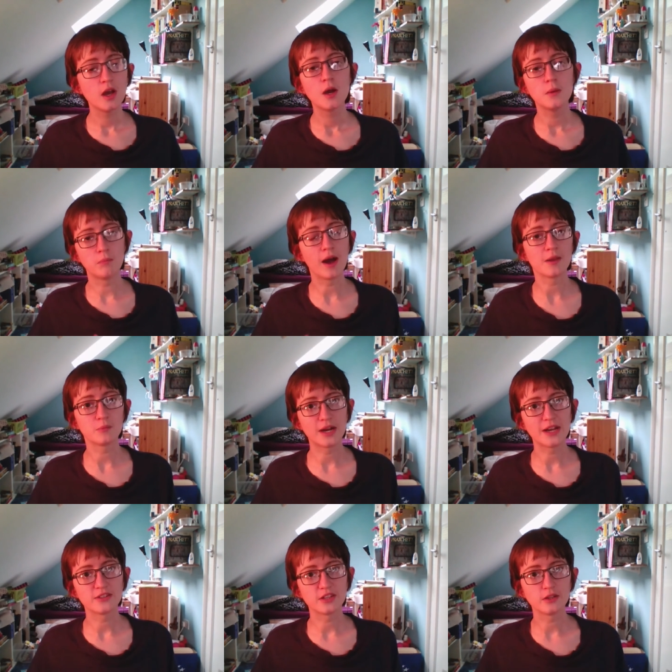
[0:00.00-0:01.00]
Marlon
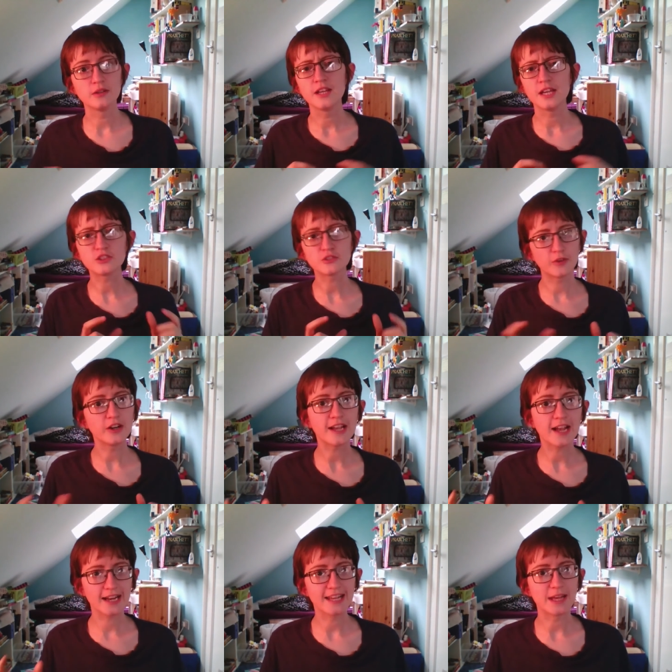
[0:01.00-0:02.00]
Brando. It's very
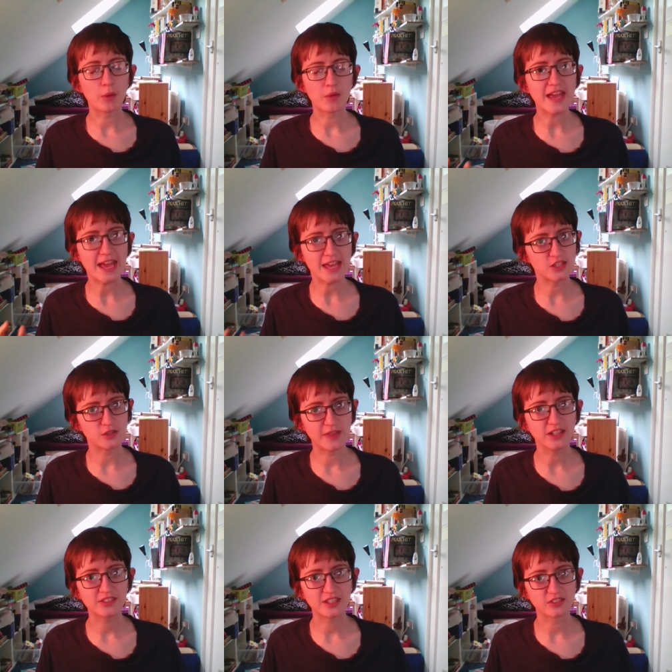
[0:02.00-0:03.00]
clear when the end of
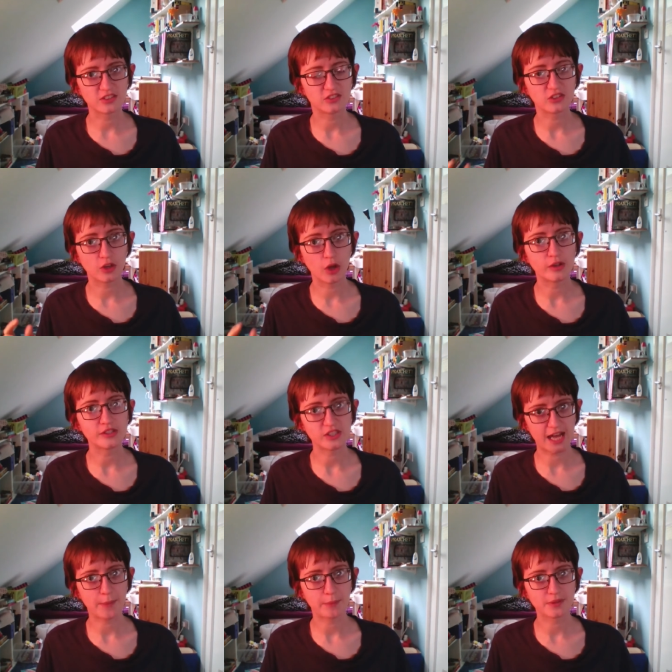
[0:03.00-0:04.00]
that sentence is going to
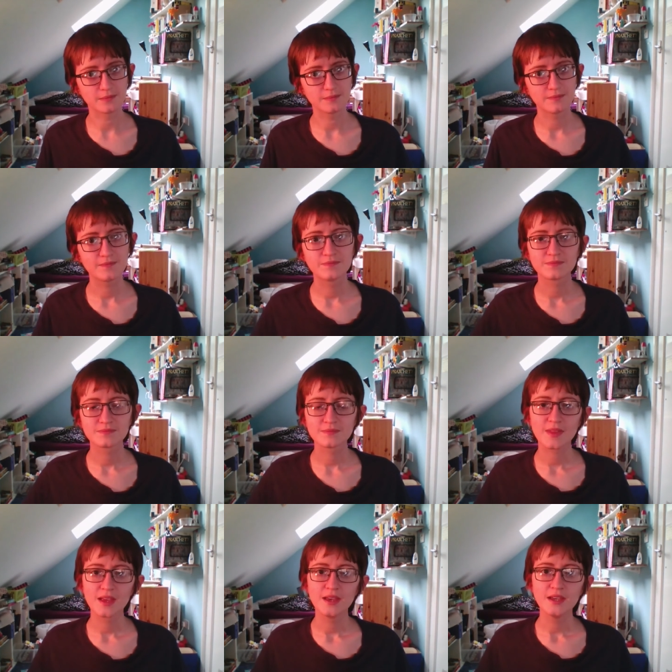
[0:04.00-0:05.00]
happen.
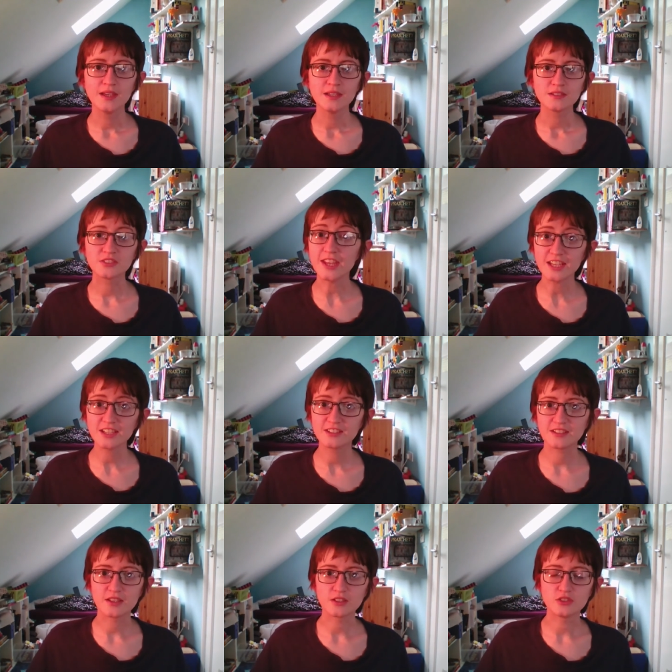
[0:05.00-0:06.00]
The second thing
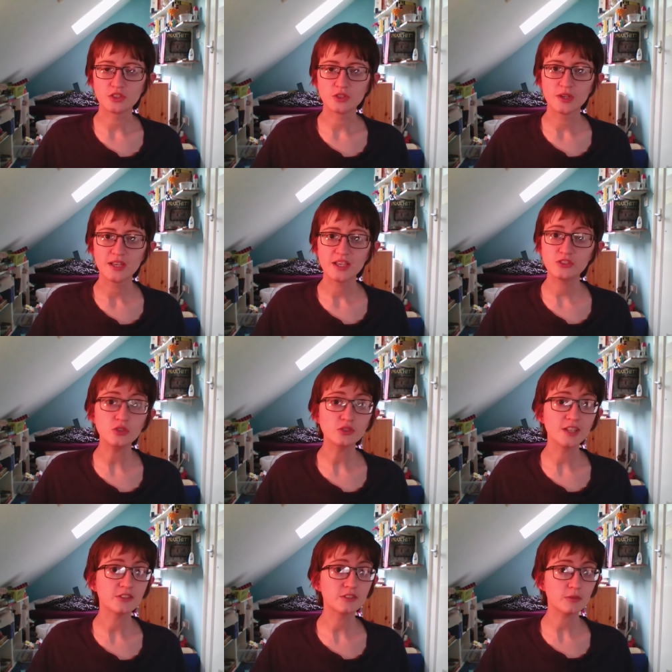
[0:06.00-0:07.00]
they can do is use
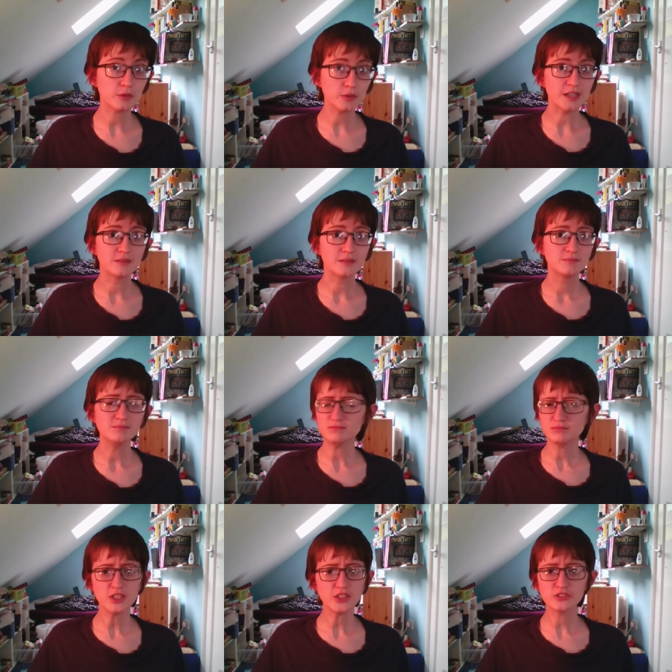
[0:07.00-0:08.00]
lists of three.
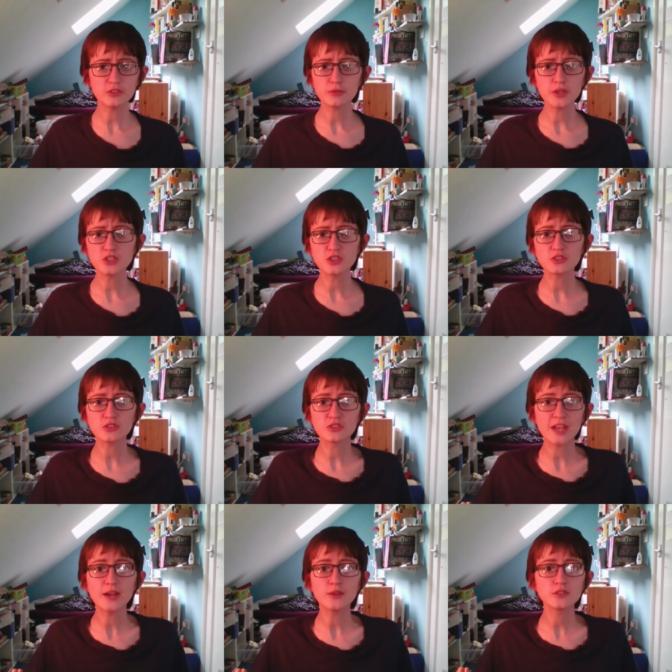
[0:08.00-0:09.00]
Lists of three just
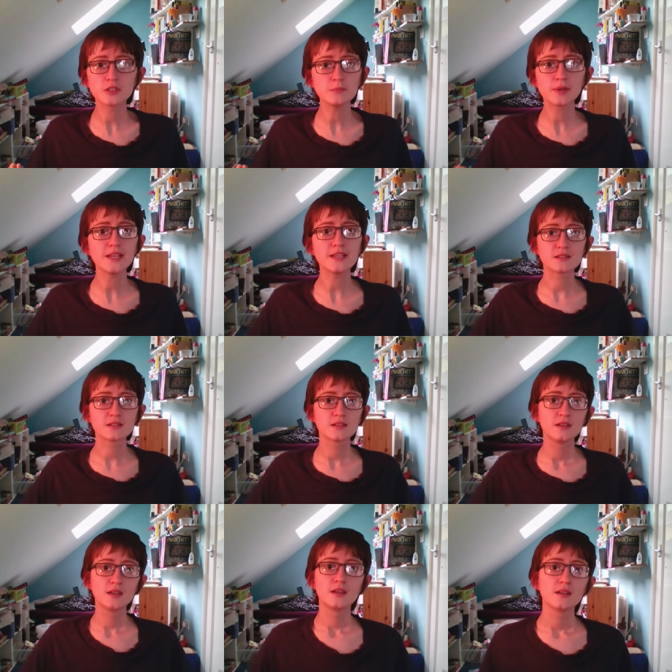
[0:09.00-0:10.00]
sound complete.
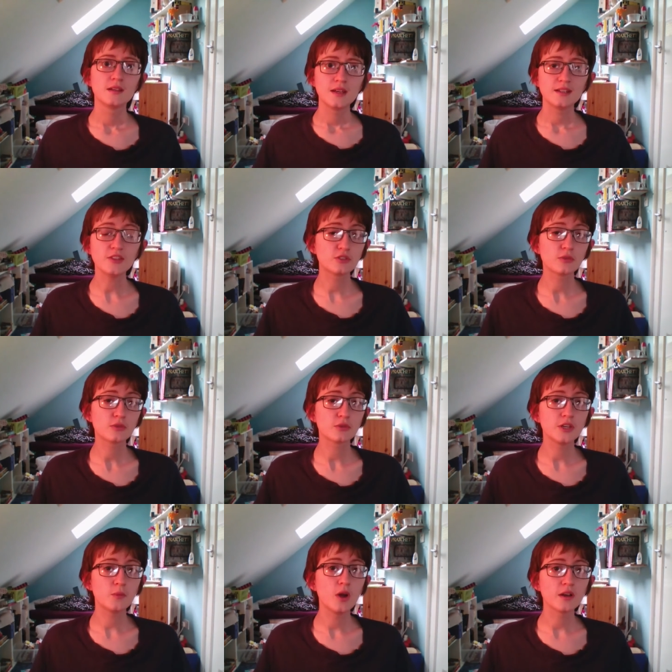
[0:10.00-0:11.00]
Lists of three
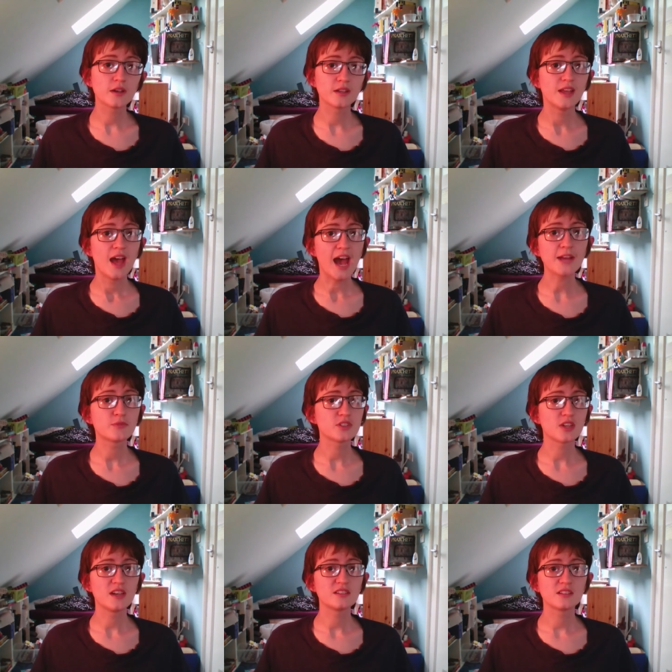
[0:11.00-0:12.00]
work in
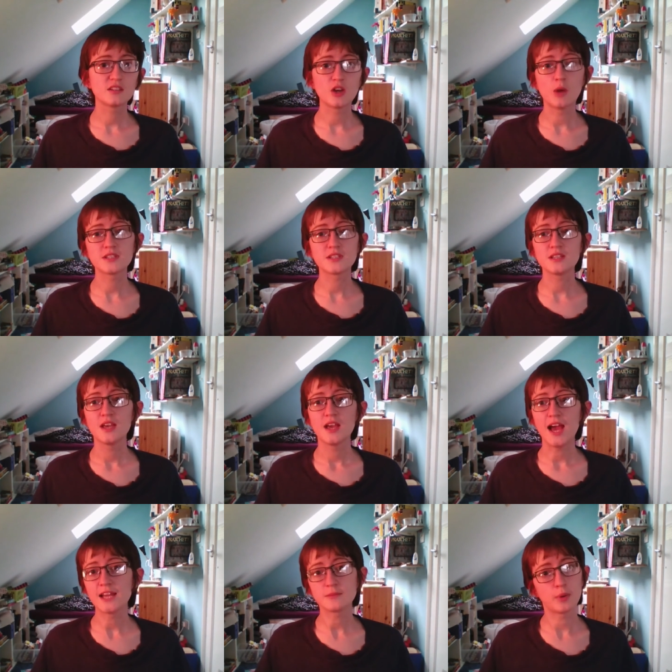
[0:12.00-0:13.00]
advertising, comedy,
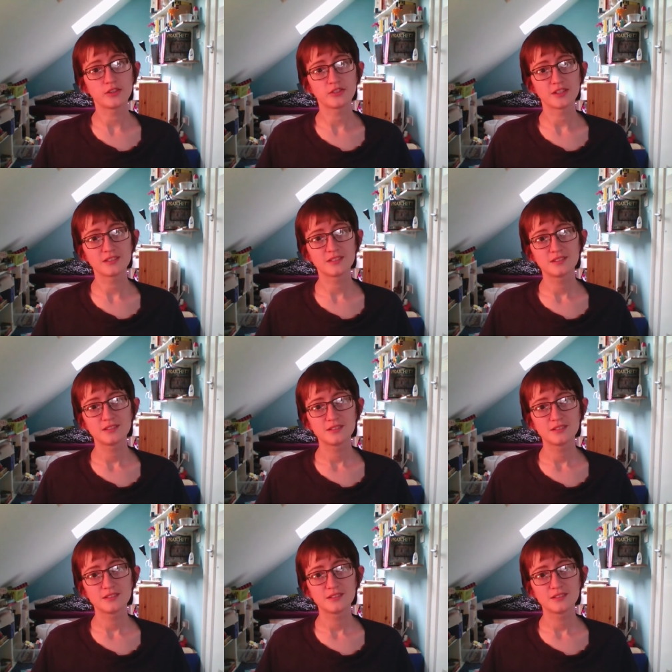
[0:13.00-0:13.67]
and politics.